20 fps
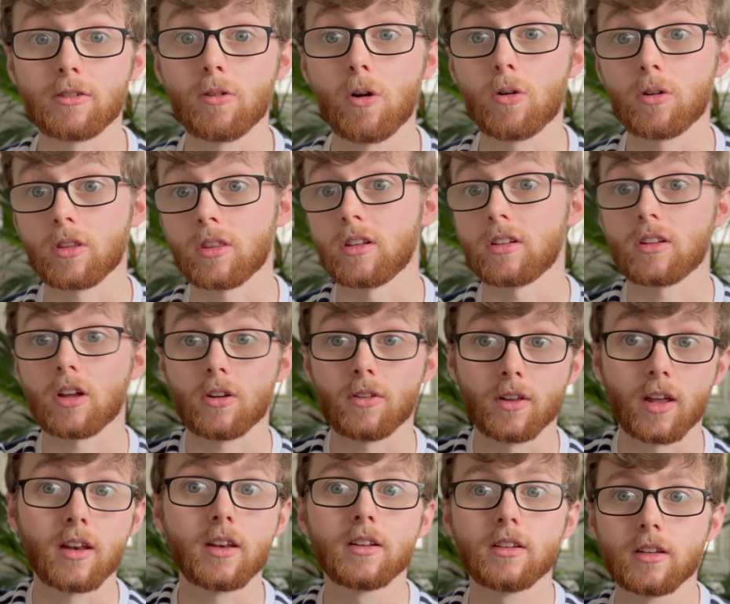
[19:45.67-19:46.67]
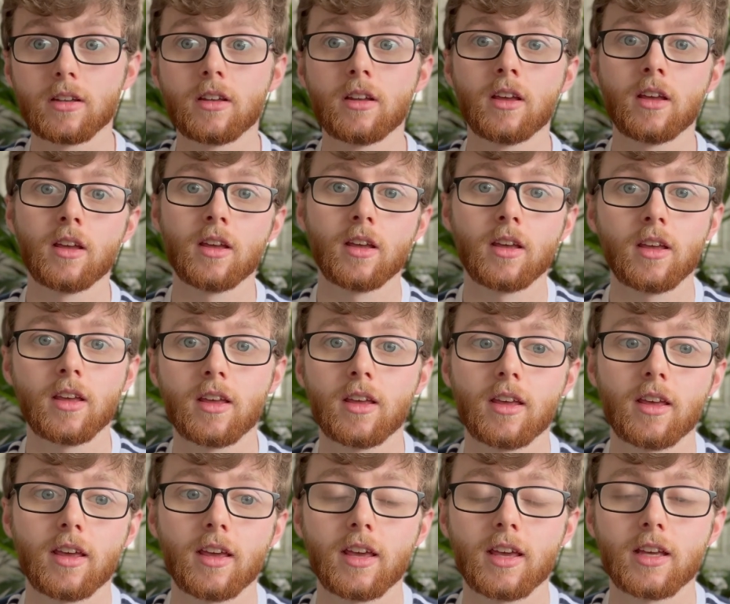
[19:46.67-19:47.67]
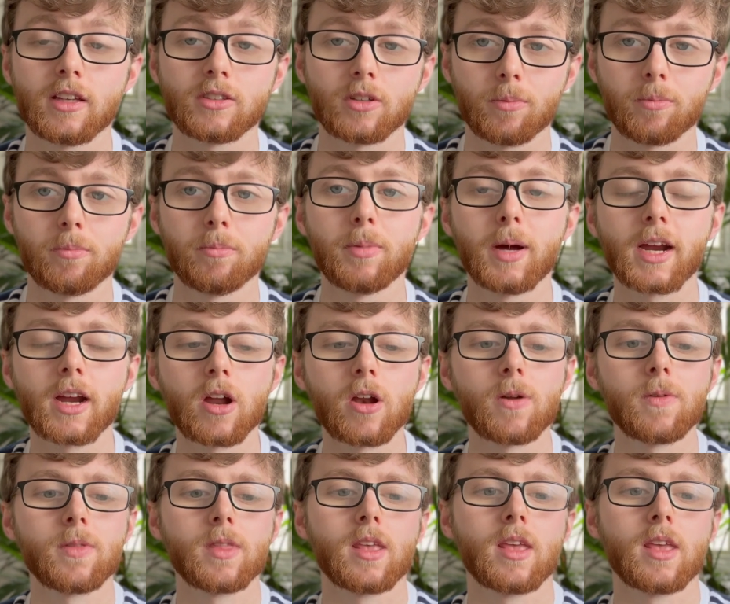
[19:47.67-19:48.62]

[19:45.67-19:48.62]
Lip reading: log that turned into something bigger.